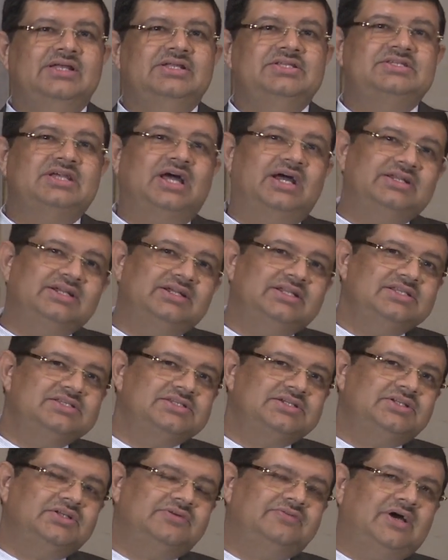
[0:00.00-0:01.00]
Chartered
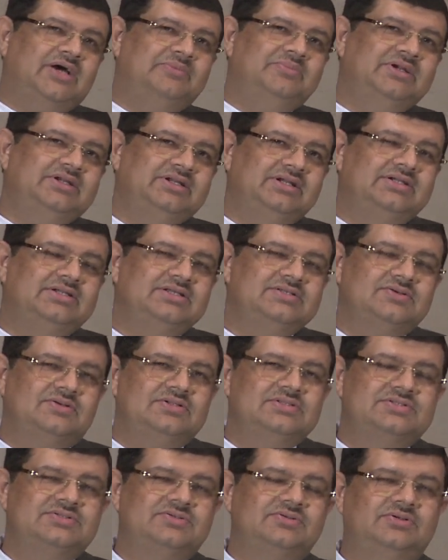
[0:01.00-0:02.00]
Institute of Arbitrators
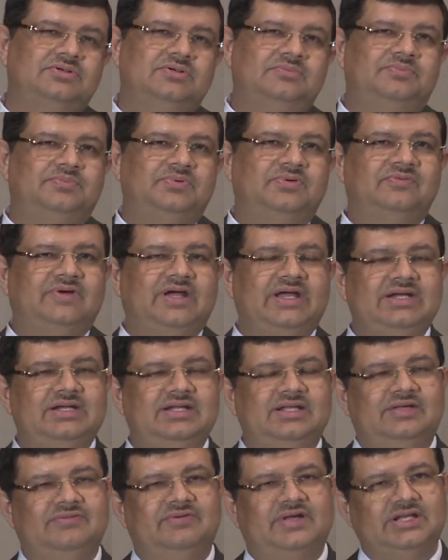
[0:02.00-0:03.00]
also provide
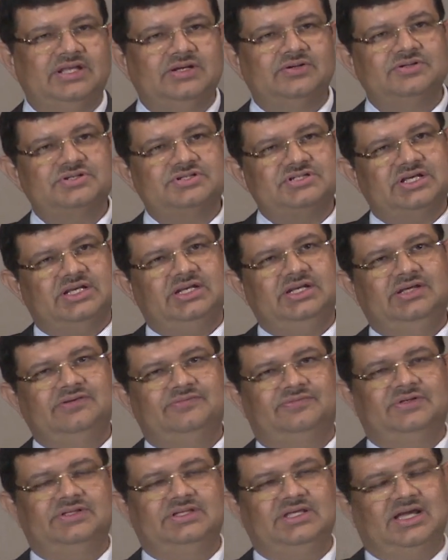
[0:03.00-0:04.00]
a very good training
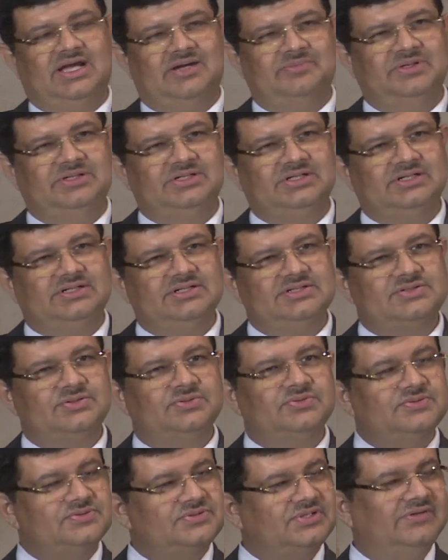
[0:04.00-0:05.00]
for the arbitrators.
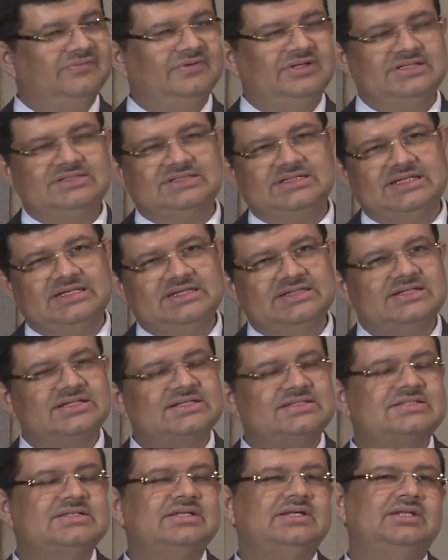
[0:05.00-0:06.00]
So whosoever is
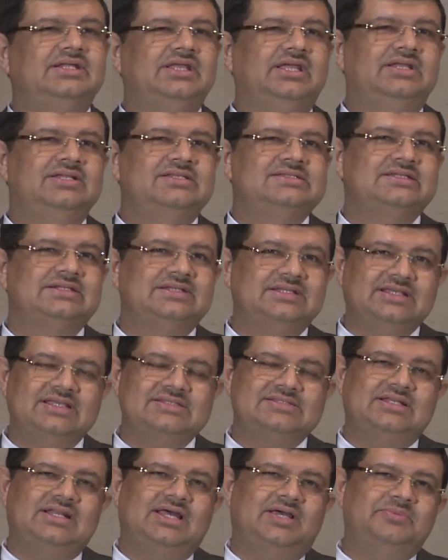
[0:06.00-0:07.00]
interested in sitting
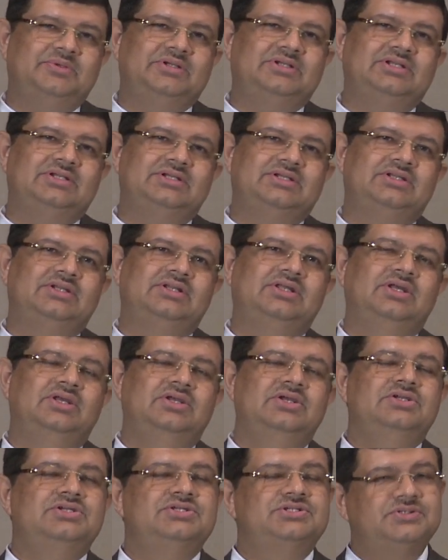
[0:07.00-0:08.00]
as an arbitrator
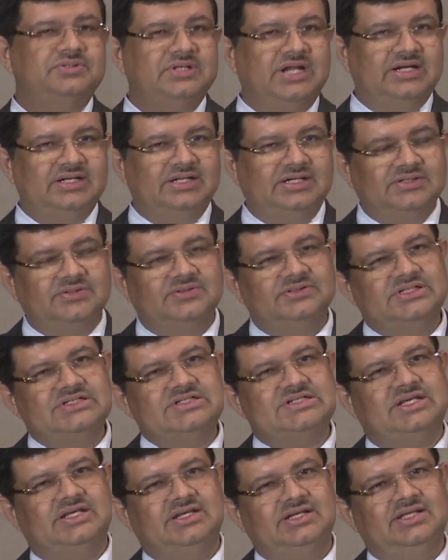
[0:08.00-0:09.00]
should undergo the
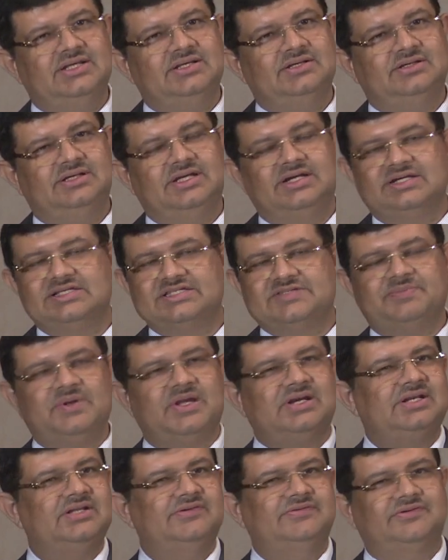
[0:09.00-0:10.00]
training,
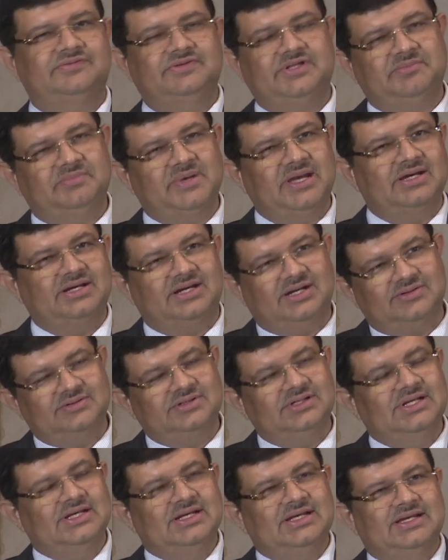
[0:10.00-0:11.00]
irrespective of their background.
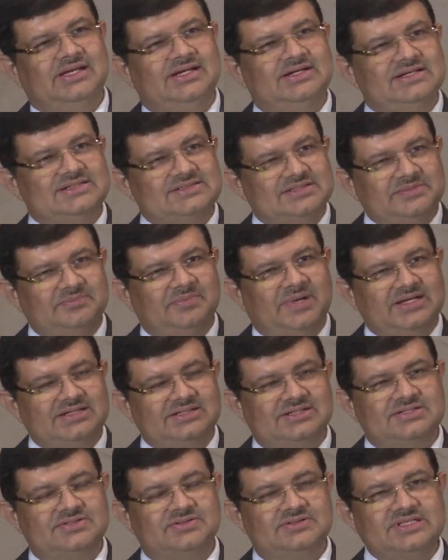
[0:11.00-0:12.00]
It doesn't
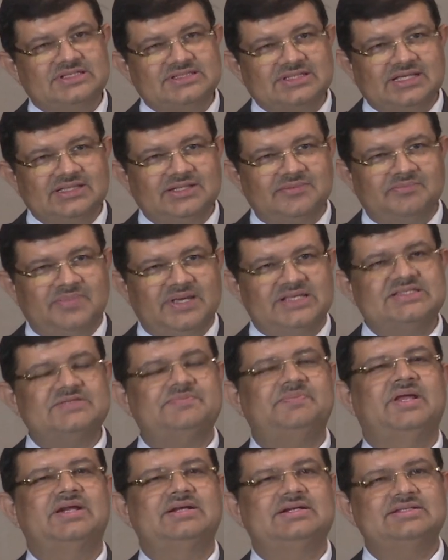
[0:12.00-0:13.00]
matter. So these are the
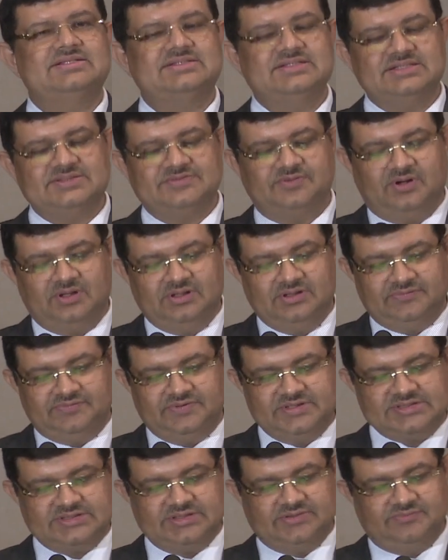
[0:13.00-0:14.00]
best practices all of
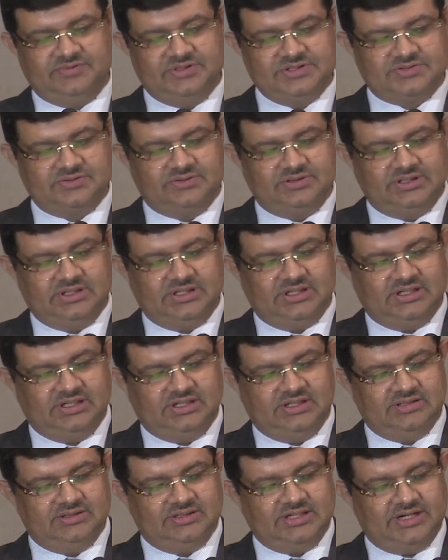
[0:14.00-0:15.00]
us we should
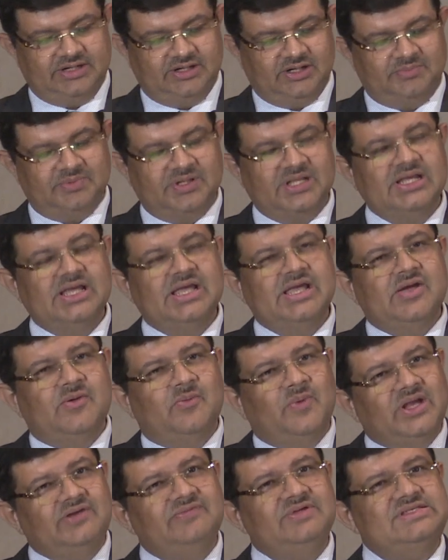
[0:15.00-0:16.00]
adopt.
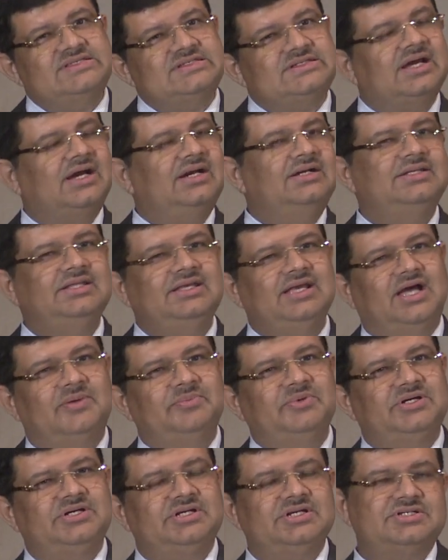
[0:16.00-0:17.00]
When we start the
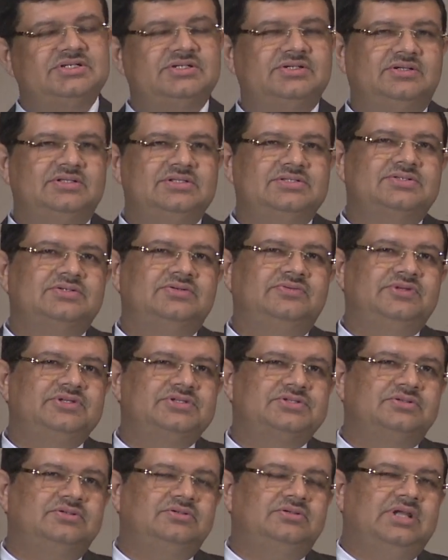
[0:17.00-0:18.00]
arbitration also, we
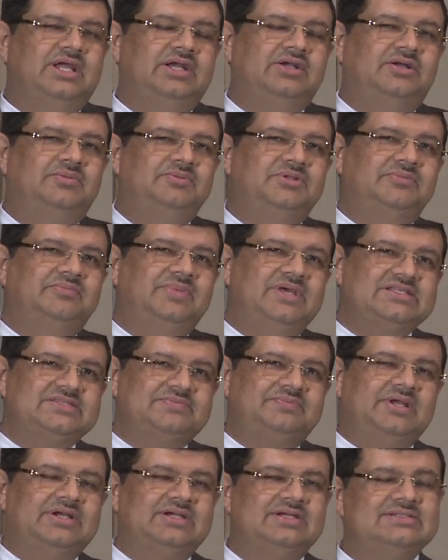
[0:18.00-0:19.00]
should adopt the
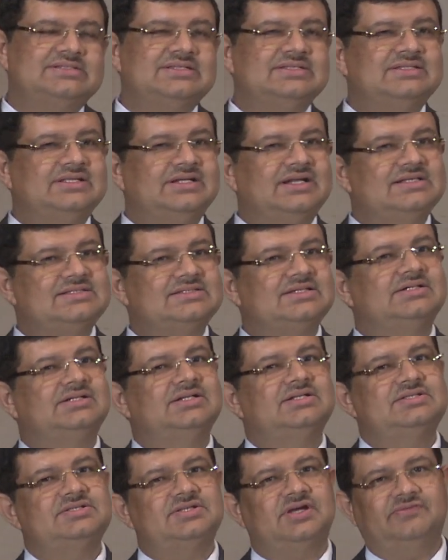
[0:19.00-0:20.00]
best practices. There are
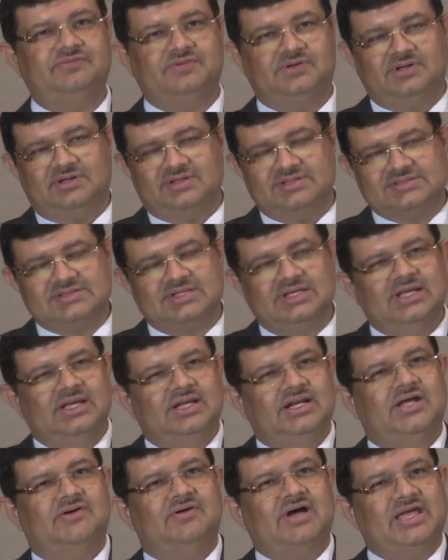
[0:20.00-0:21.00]
certain soft laws.
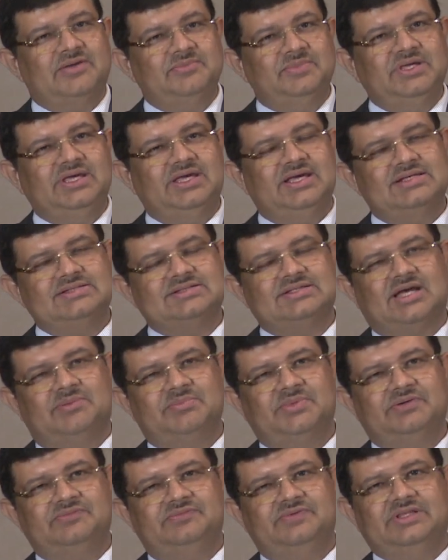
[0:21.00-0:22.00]
Now IBA has
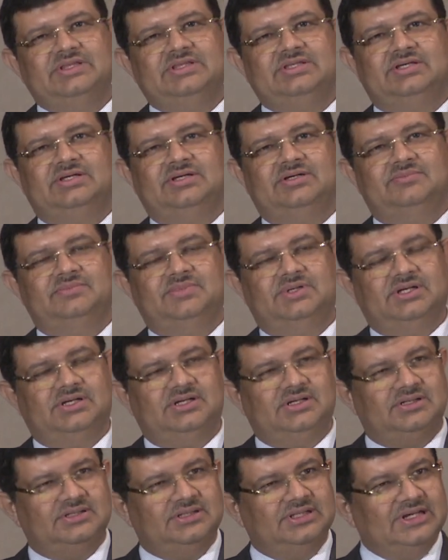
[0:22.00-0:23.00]
come up with
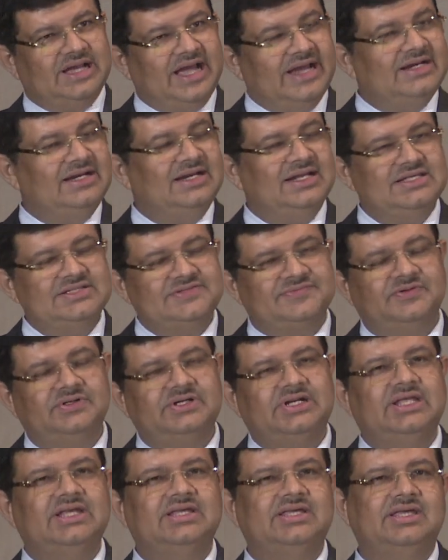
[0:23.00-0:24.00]
the guidelines for
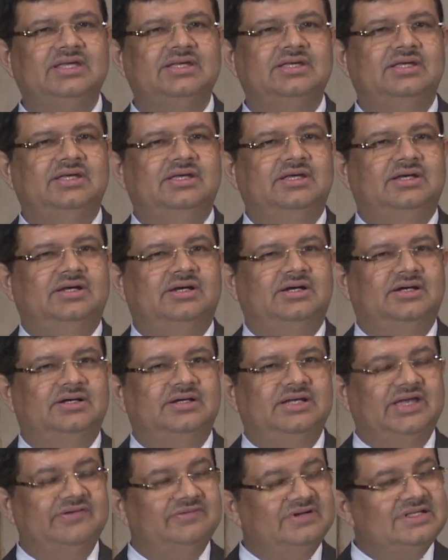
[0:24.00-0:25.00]
taking
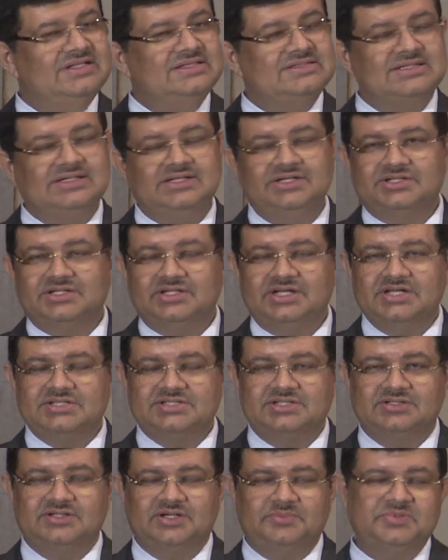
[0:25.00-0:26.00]
evidence in
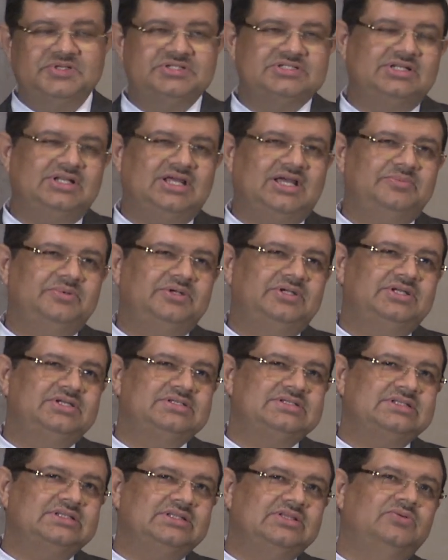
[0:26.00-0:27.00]
international commercial
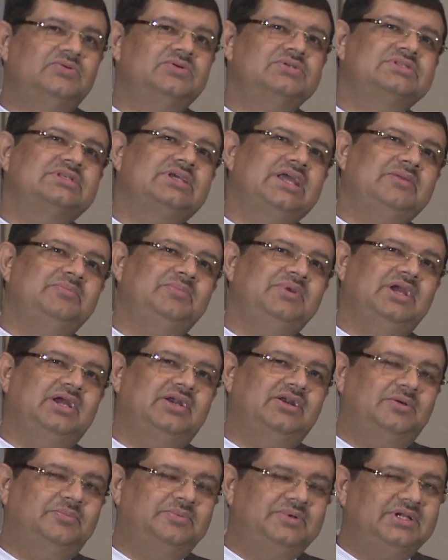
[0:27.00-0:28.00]
arbitration. Those can be
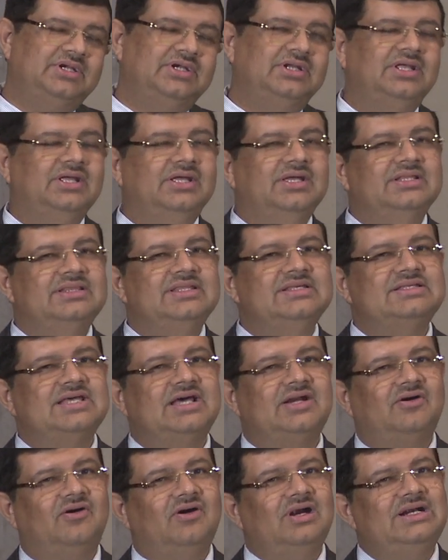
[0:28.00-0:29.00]
adopted. These
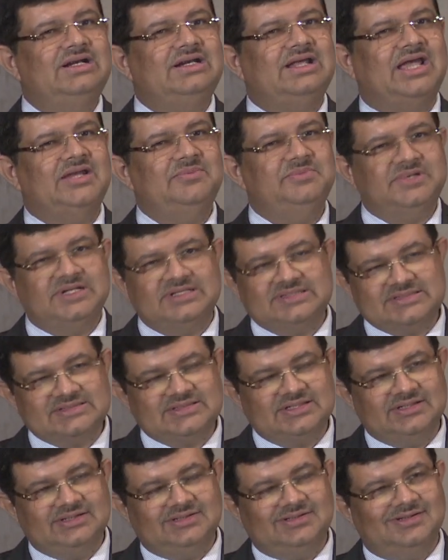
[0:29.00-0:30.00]
are all
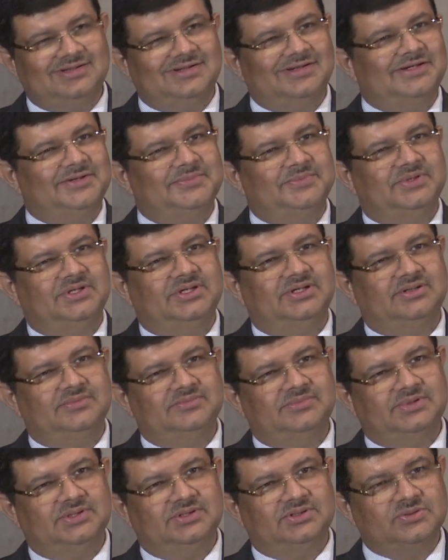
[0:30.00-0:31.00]
time-tested
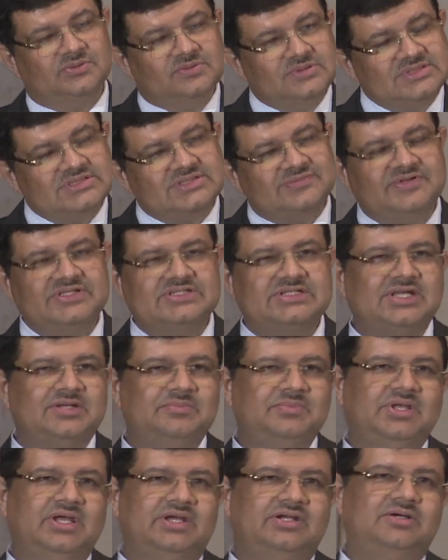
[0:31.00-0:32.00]
rules which
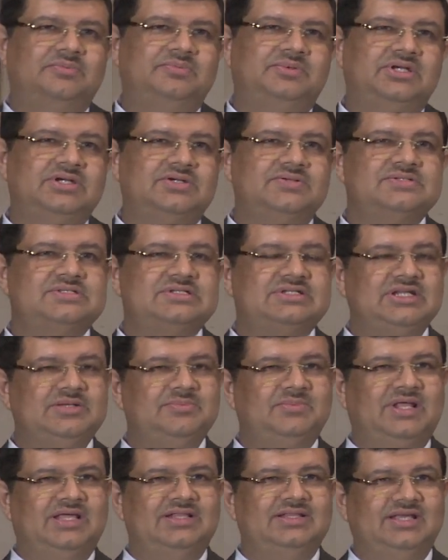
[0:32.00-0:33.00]
can be adopted to
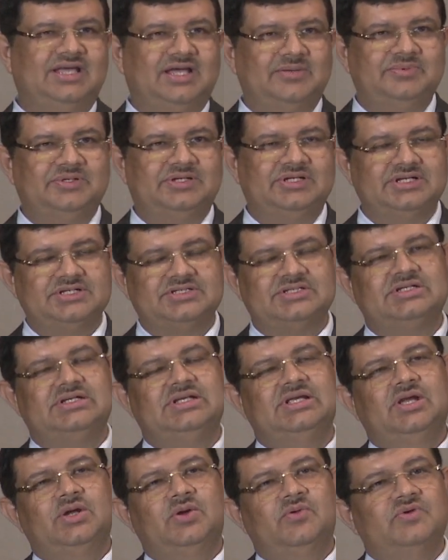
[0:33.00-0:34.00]
streamline the arbitration,
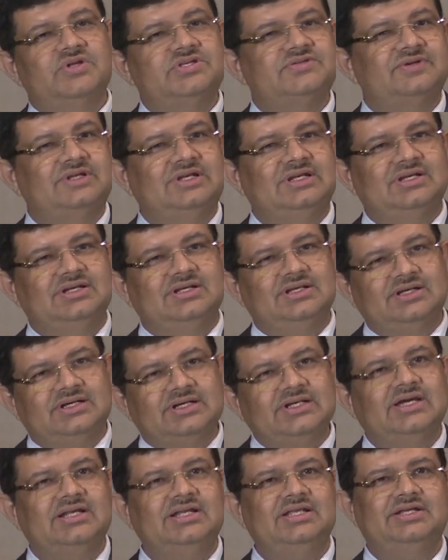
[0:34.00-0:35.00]
which will
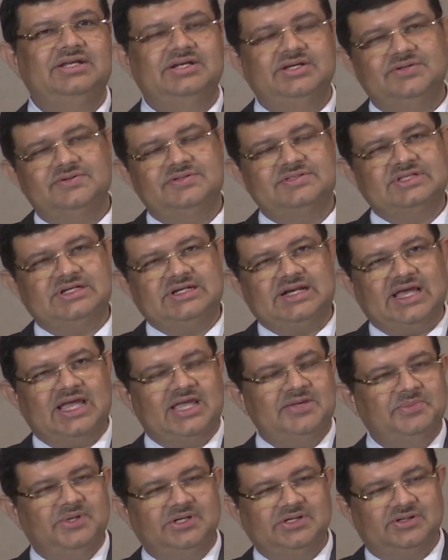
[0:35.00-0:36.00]
really reduce the
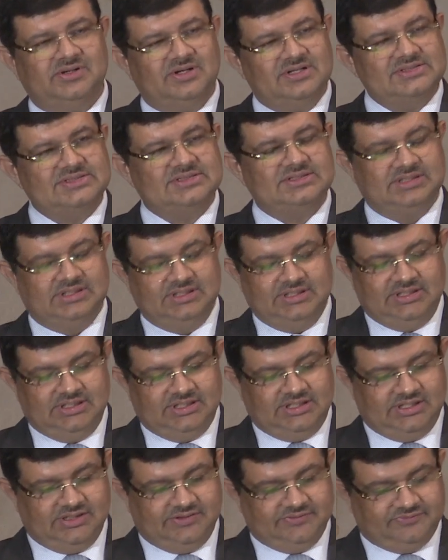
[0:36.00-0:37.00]
time and cost
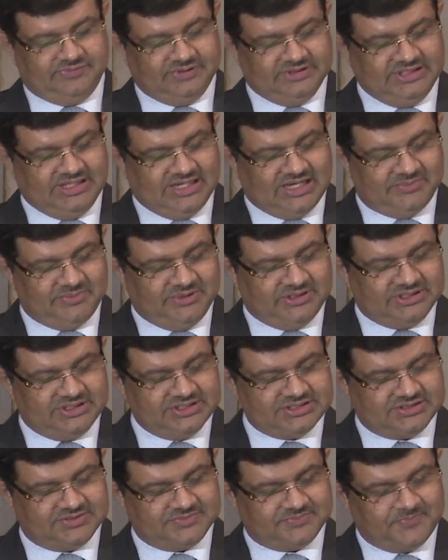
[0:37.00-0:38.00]
for the
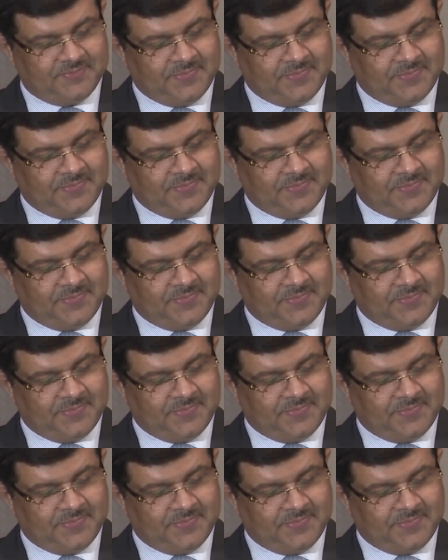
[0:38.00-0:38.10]
arbitration.